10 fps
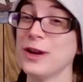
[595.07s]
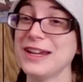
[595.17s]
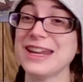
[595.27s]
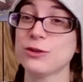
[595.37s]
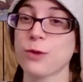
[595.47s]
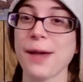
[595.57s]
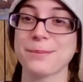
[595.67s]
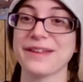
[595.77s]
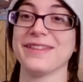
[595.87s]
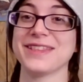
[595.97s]
We need
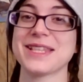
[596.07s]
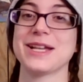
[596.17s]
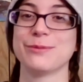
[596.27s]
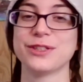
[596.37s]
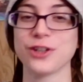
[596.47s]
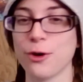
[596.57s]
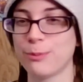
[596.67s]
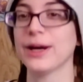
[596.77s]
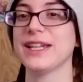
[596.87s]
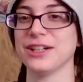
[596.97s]
weapons, but
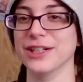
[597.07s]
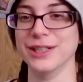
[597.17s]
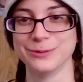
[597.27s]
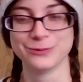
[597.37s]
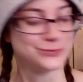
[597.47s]
don't bite her.